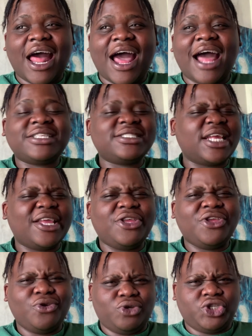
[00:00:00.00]
I'd say
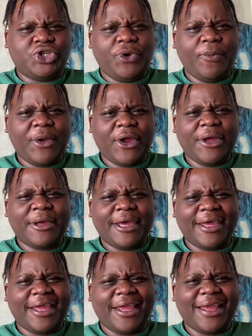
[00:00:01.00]
YouTuber.
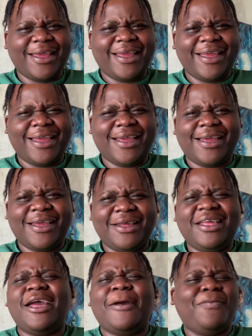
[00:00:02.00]

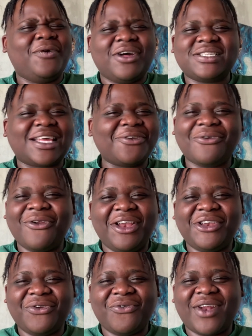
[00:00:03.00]
Yeah, because I don't only
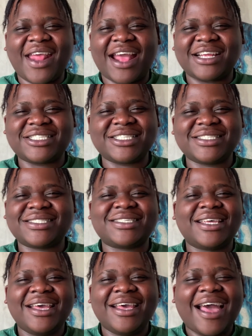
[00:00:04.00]
do reactions.
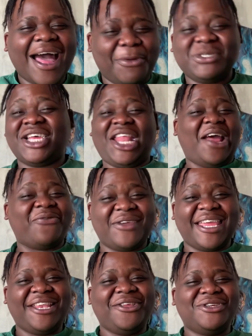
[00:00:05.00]
I'm a South
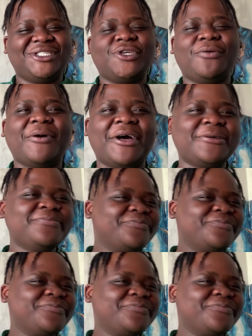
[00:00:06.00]
African YouTuber.